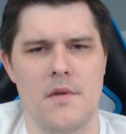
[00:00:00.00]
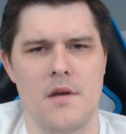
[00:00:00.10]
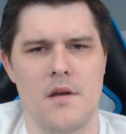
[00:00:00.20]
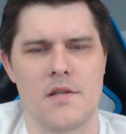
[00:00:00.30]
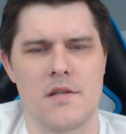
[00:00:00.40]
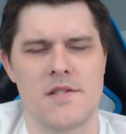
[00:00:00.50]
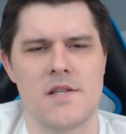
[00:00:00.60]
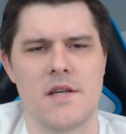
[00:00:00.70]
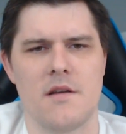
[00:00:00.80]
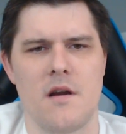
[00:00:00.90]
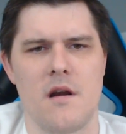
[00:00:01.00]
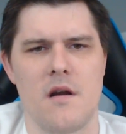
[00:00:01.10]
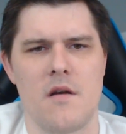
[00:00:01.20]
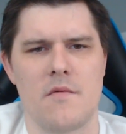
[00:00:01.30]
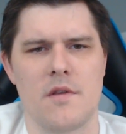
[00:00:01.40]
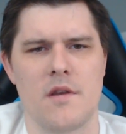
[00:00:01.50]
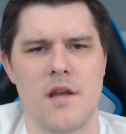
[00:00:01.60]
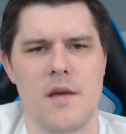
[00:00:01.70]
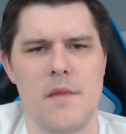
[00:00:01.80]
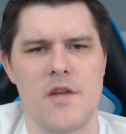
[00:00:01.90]
Signar, we're looking
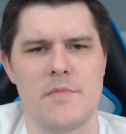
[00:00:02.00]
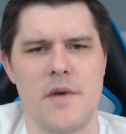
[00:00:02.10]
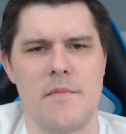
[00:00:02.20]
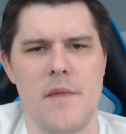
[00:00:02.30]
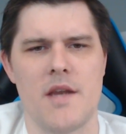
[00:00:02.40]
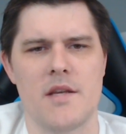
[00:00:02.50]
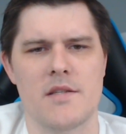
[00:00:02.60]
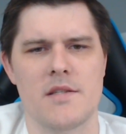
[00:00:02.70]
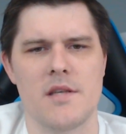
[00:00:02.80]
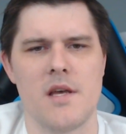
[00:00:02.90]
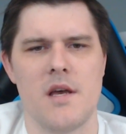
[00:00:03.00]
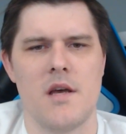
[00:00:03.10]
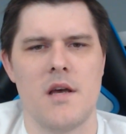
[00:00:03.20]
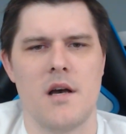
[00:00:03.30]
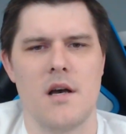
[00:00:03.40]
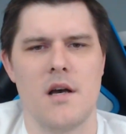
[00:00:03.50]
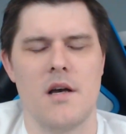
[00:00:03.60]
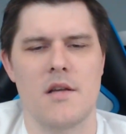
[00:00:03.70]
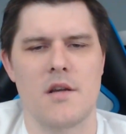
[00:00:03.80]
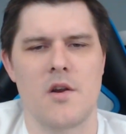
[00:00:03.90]
at Major Mathematics,
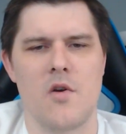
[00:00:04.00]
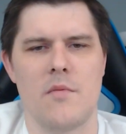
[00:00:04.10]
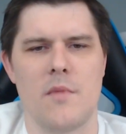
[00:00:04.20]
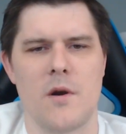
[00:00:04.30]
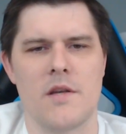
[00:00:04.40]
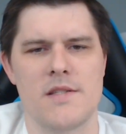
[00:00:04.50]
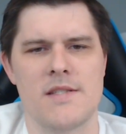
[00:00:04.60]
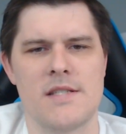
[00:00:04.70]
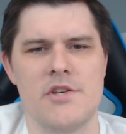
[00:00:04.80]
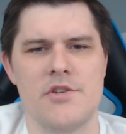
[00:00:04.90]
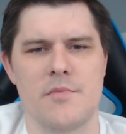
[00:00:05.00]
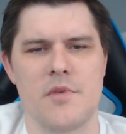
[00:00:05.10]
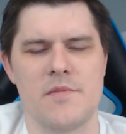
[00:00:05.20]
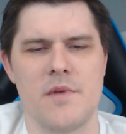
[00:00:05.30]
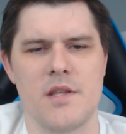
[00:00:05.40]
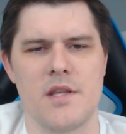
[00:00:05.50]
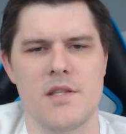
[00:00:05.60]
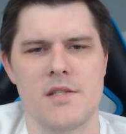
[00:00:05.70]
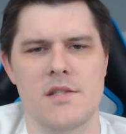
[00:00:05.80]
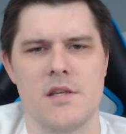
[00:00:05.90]
Colonel Marcus Siege Brisbane, that's
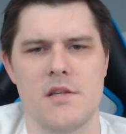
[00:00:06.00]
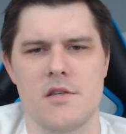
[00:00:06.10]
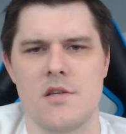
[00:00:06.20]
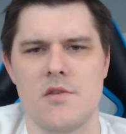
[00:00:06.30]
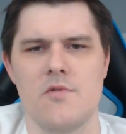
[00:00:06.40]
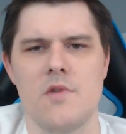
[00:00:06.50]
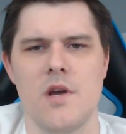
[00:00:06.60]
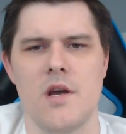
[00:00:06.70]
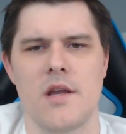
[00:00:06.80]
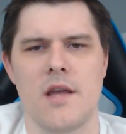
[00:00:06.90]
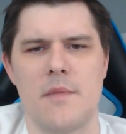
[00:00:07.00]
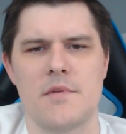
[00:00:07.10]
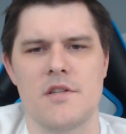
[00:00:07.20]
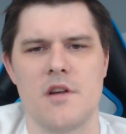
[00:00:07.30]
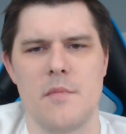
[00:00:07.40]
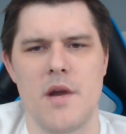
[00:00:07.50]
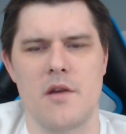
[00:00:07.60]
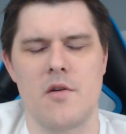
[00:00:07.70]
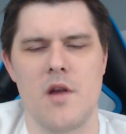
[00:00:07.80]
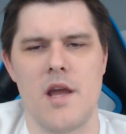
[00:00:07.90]
Siege 2, Captain Jeremiah
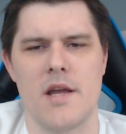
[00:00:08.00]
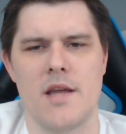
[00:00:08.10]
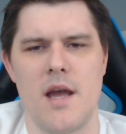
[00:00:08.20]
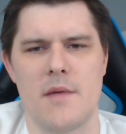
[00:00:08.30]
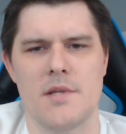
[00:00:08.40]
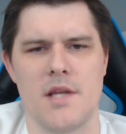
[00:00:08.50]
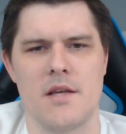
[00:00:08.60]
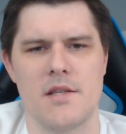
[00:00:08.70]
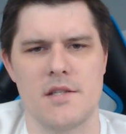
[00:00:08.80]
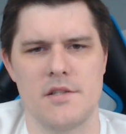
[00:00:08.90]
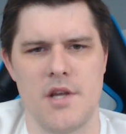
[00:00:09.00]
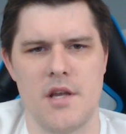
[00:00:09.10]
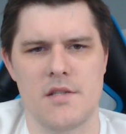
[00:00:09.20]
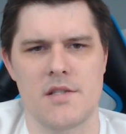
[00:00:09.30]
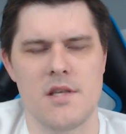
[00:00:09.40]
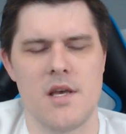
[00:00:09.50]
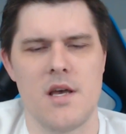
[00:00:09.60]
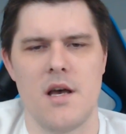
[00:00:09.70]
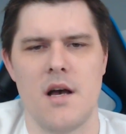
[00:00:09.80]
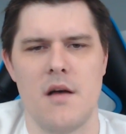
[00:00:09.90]
Cray, and Captain Allison Jakes.
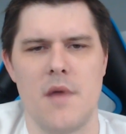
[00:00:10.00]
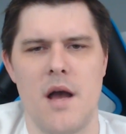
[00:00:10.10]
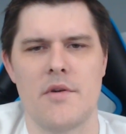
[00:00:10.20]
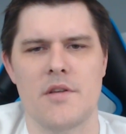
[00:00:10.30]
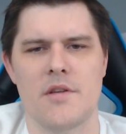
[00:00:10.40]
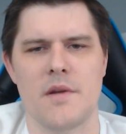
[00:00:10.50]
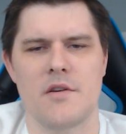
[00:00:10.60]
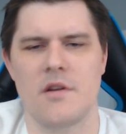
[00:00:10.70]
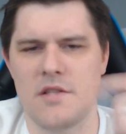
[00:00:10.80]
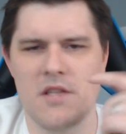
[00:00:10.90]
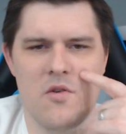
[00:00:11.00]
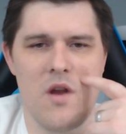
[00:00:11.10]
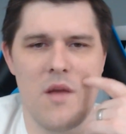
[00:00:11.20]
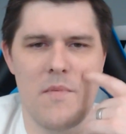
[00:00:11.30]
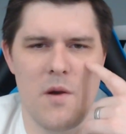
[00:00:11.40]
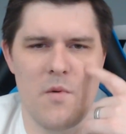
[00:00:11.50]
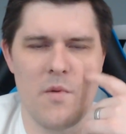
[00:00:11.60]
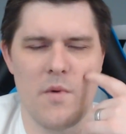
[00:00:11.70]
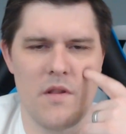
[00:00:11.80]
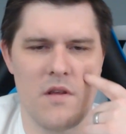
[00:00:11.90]
I would expect you're going to see Cray paired with
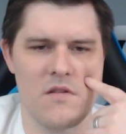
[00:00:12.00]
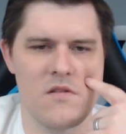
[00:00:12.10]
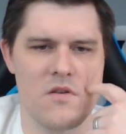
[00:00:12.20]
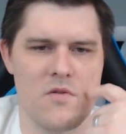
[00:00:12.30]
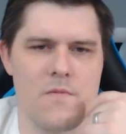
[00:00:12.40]
one of the other two.